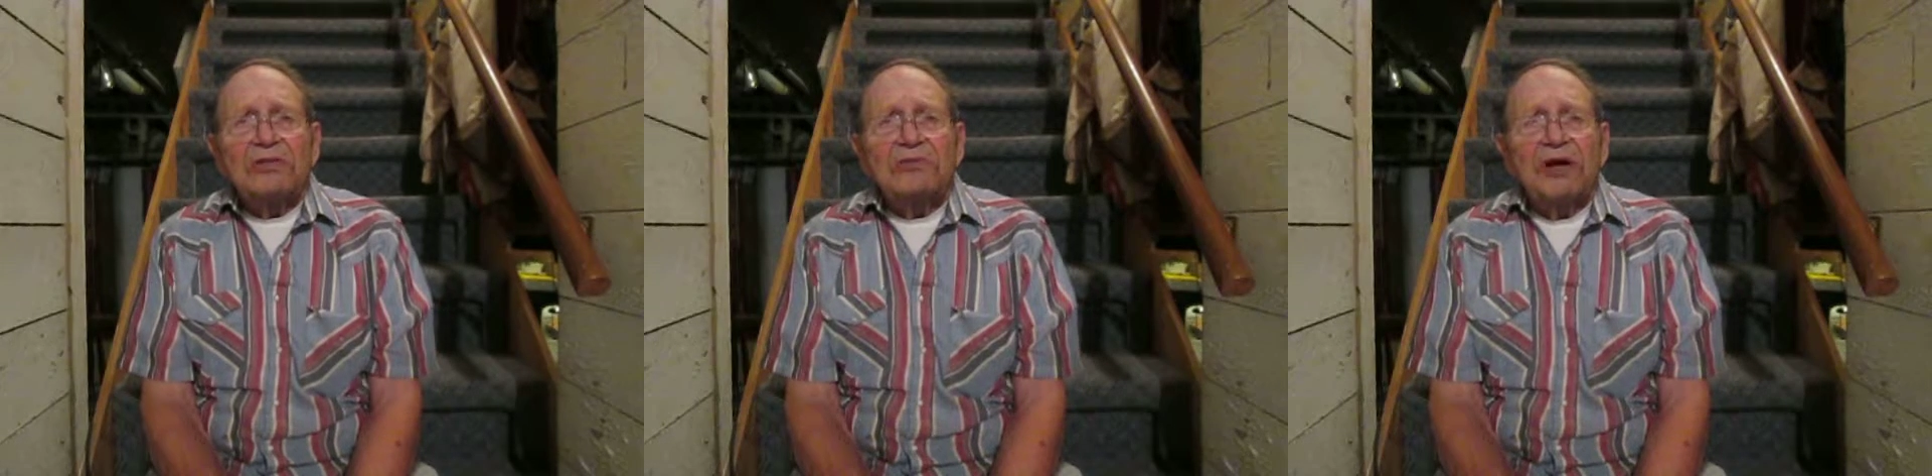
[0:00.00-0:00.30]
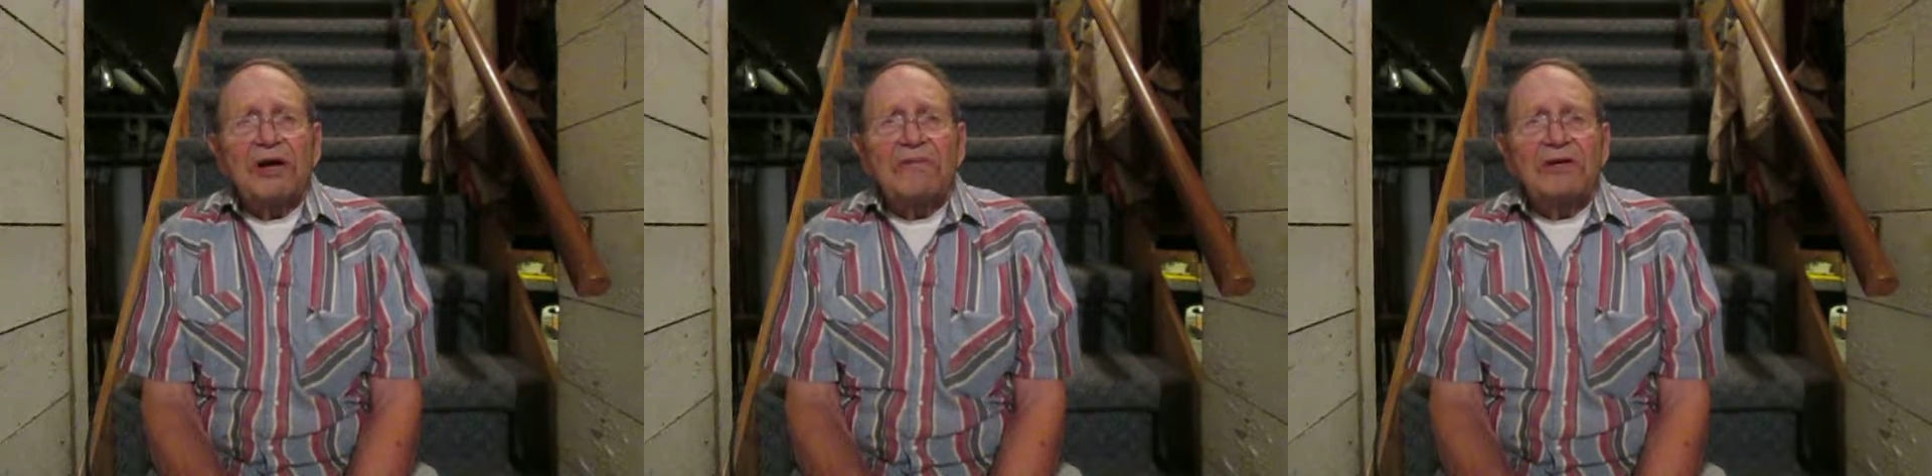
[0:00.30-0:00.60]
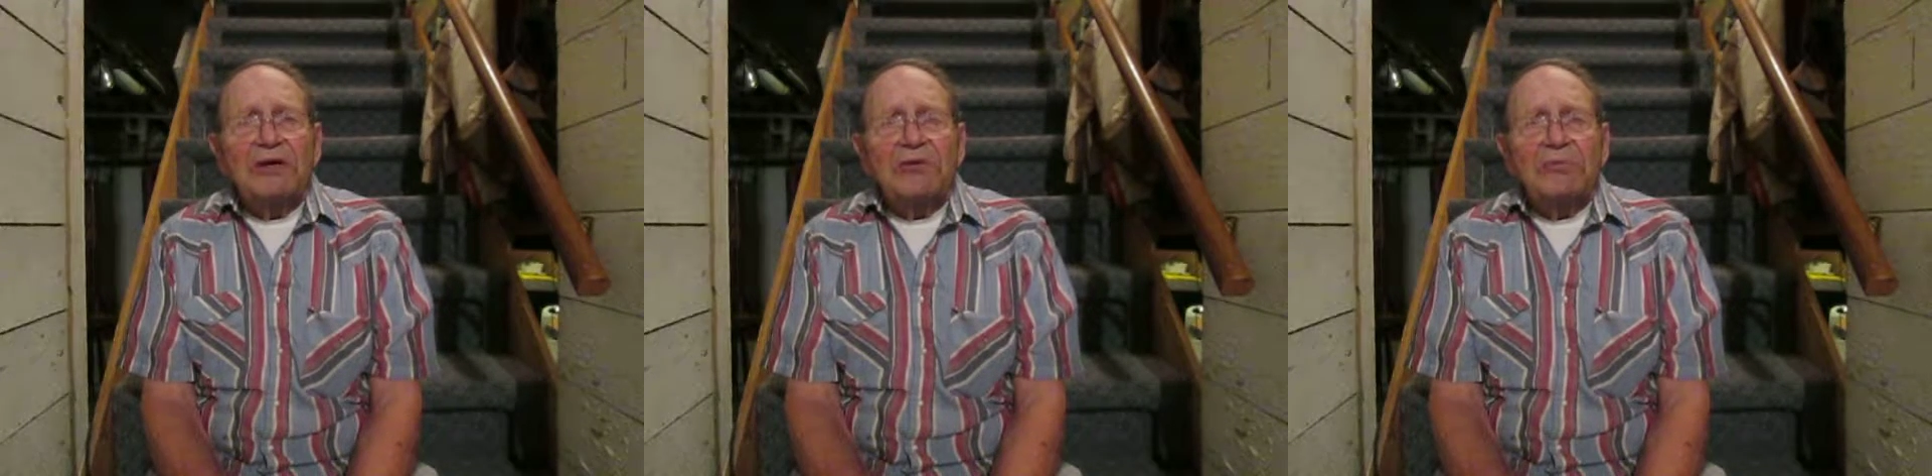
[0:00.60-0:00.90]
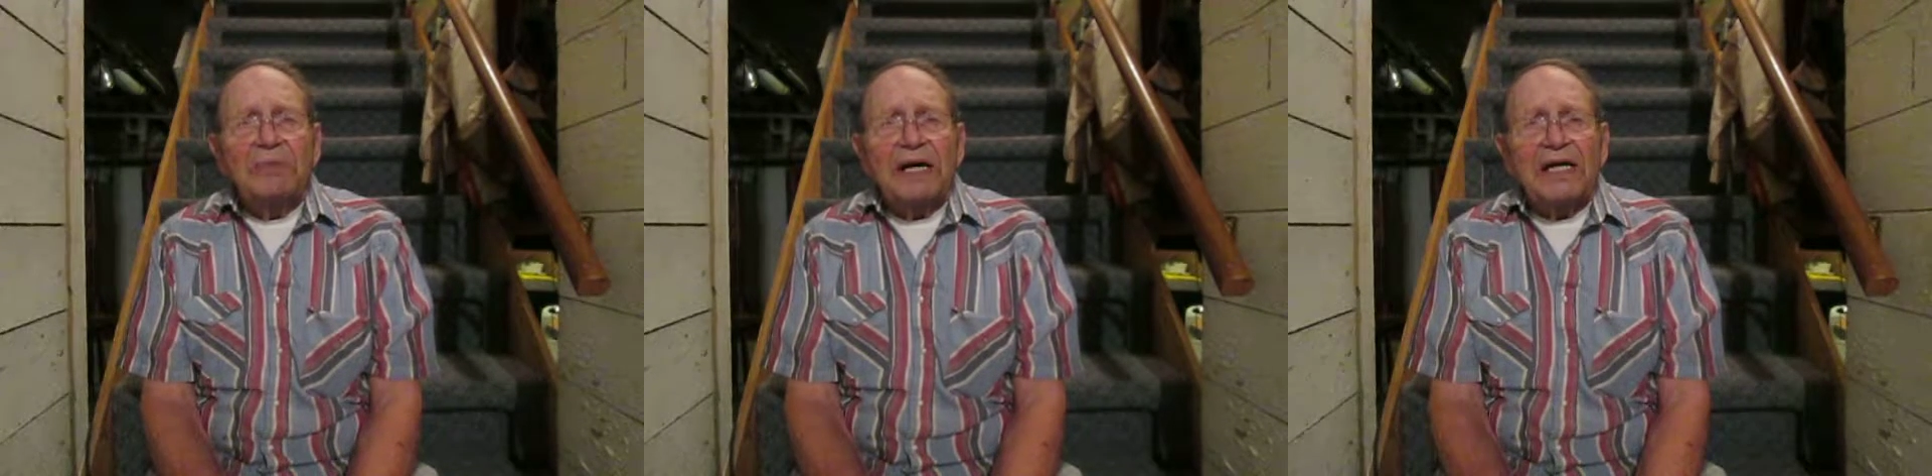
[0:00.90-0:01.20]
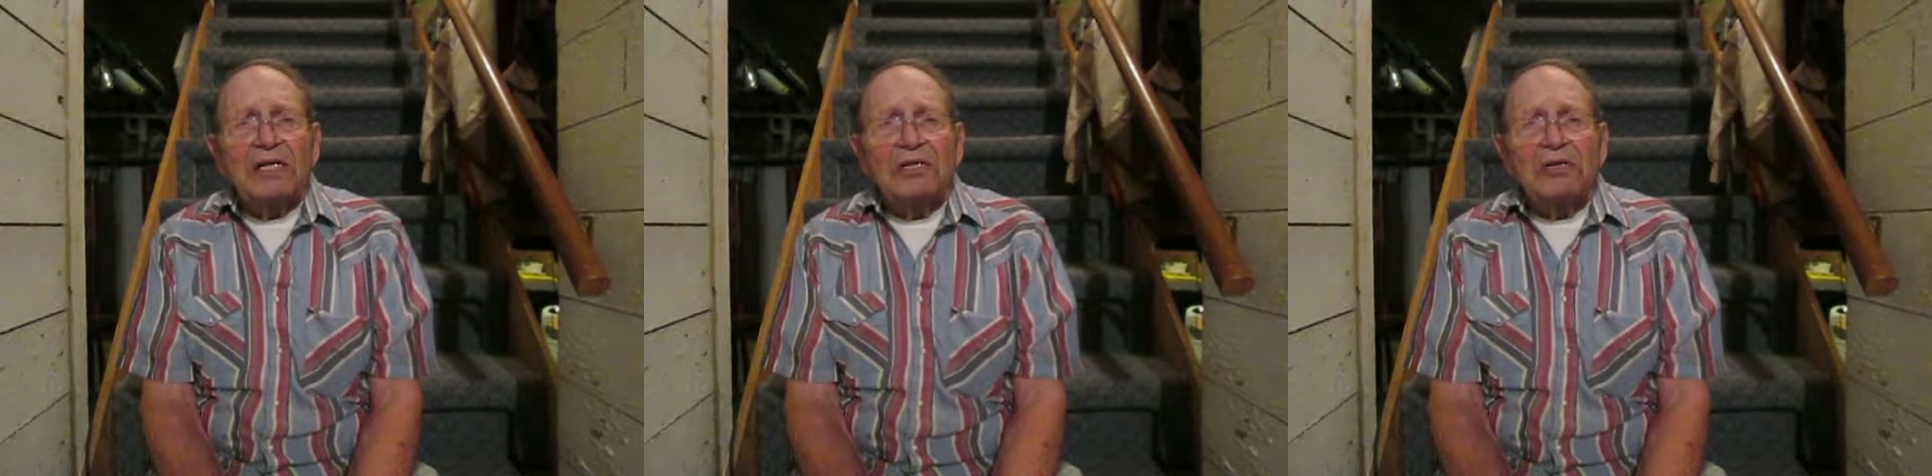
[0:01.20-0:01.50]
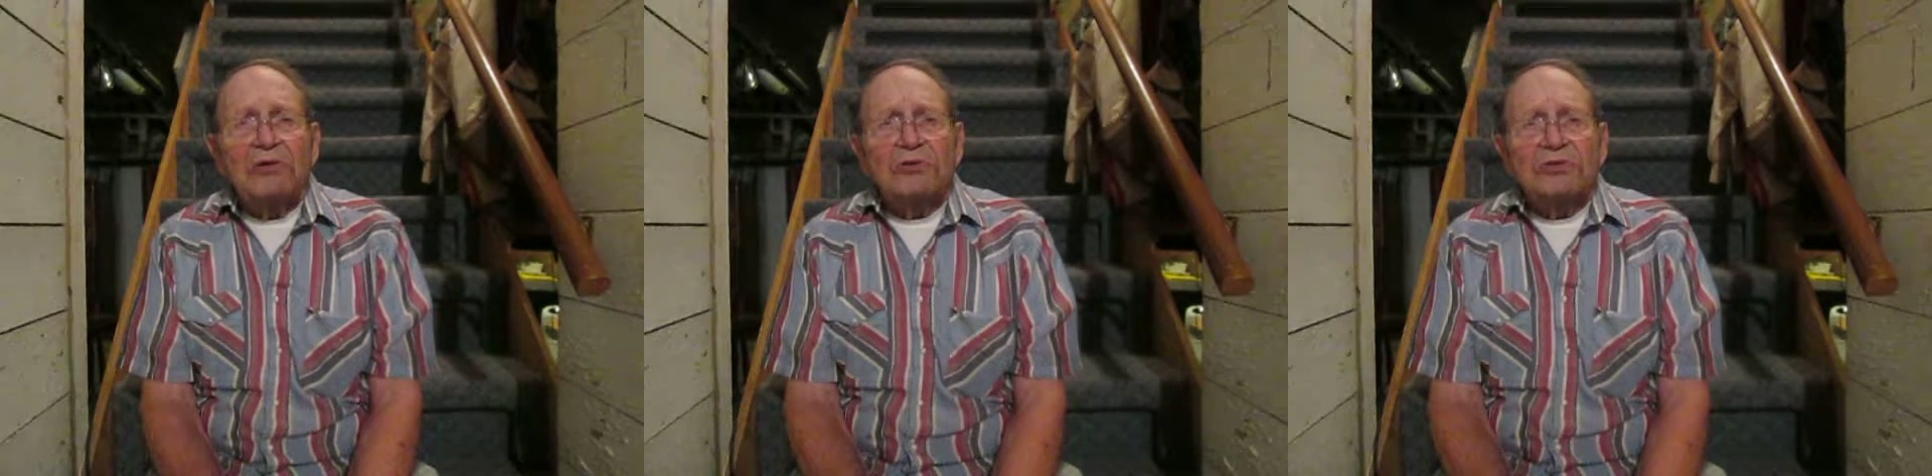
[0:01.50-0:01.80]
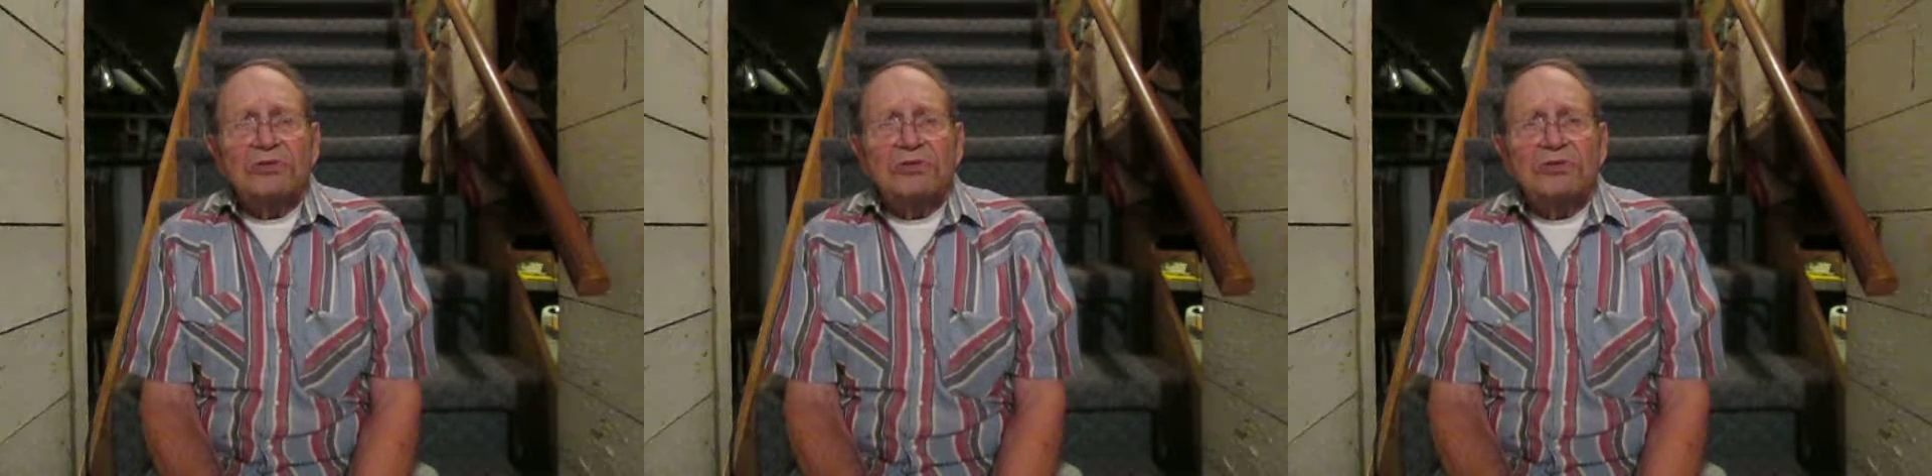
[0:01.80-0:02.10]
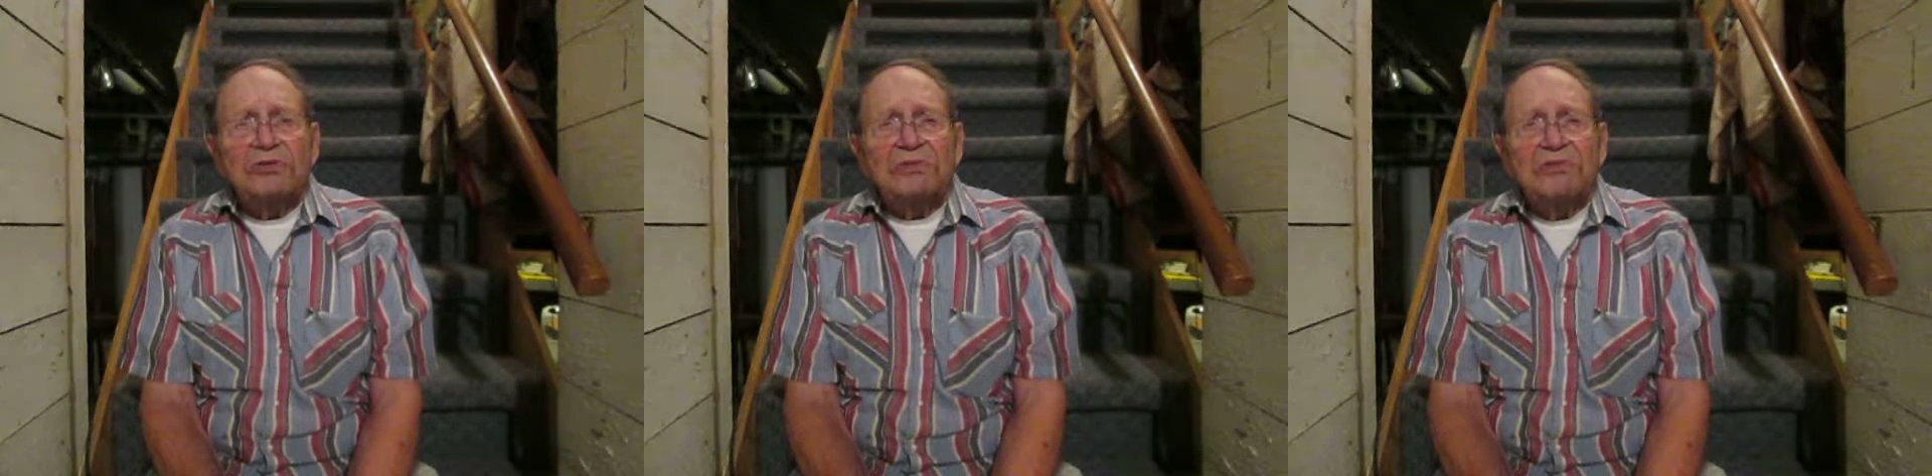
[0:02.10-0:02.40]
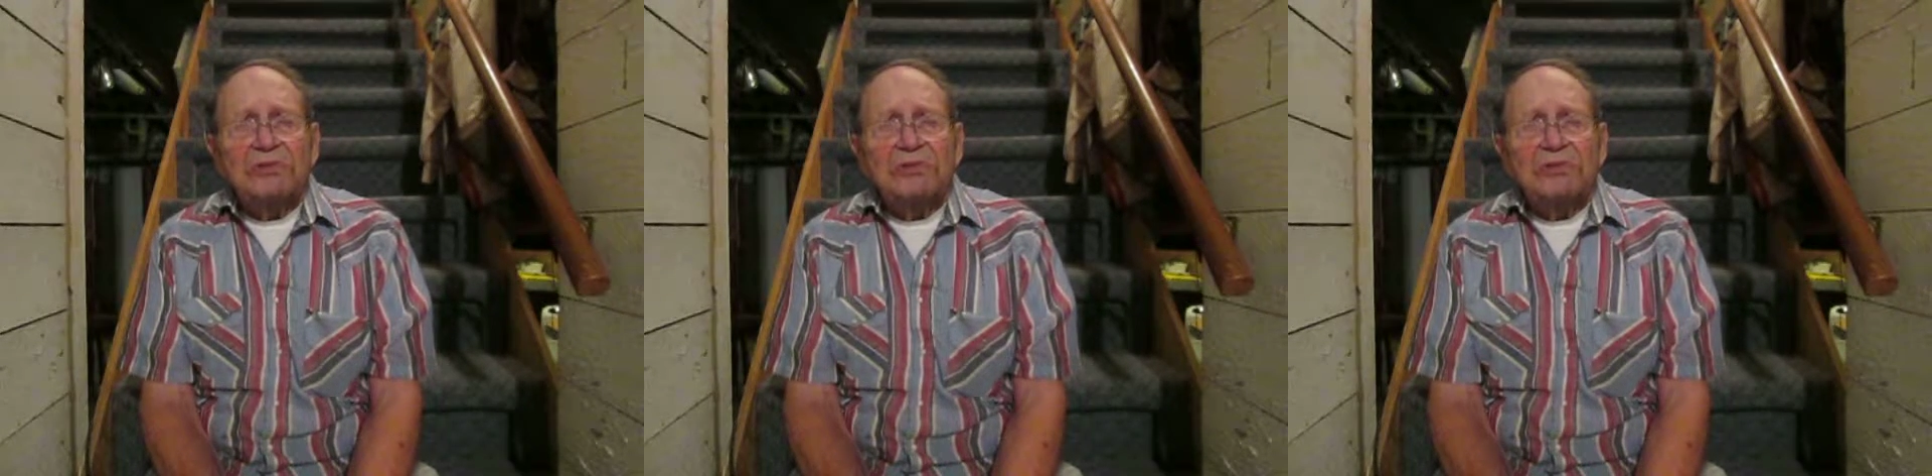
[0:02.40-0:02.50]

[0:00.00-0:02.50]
drive down and back at Coates's